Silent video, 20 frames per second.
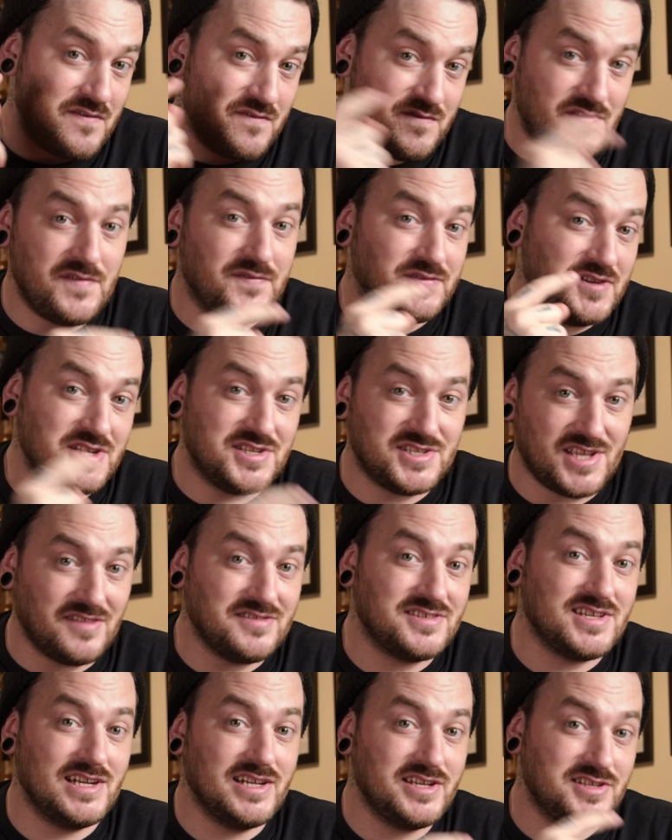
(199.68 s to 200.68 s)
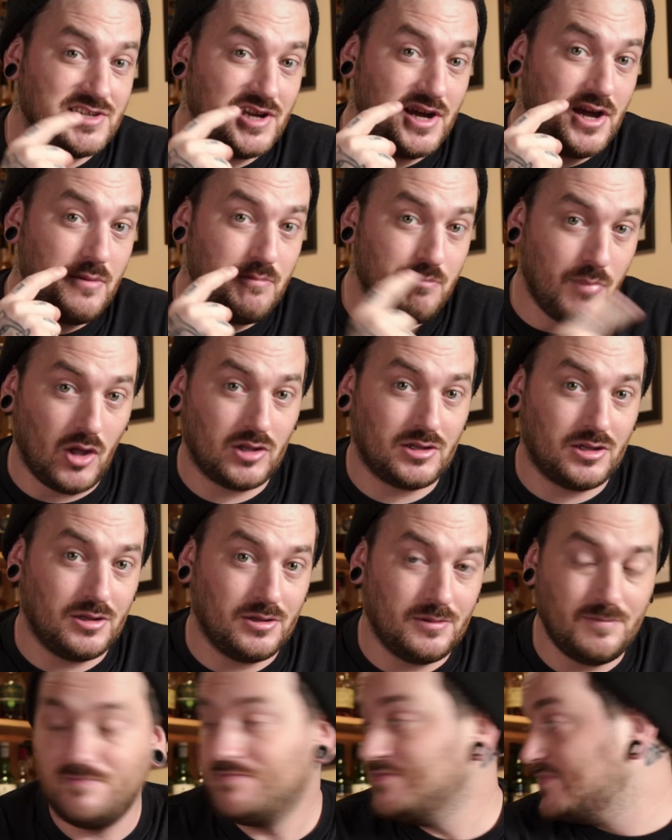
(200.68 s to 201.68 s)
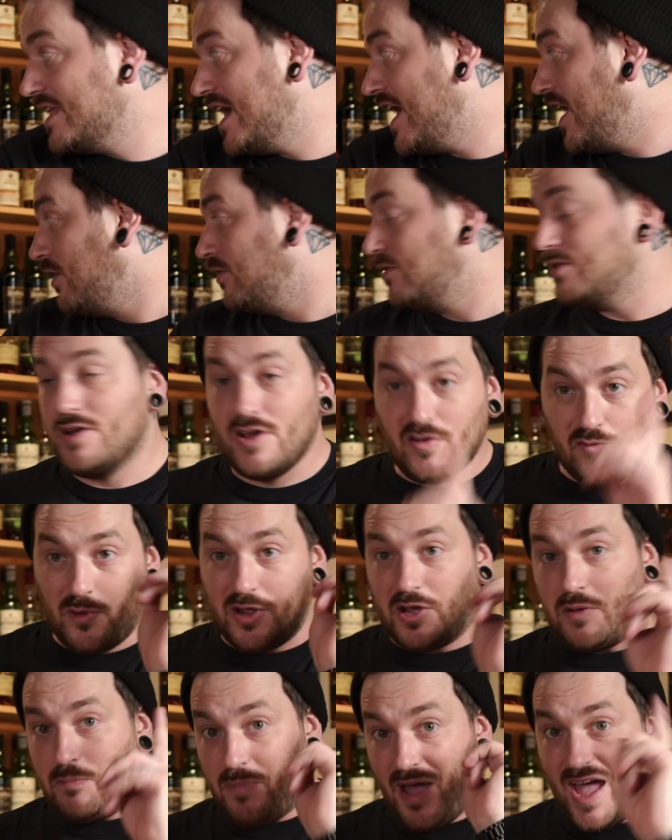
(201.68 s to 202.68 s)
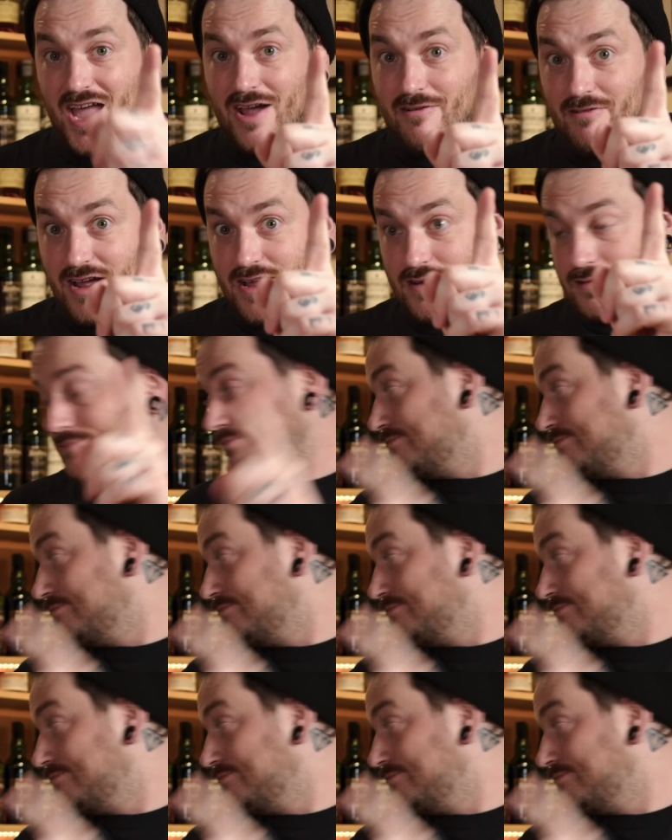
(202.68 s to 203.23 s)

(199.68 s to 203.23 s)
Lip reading: 50 centilitre bottle. Now, if we compare it,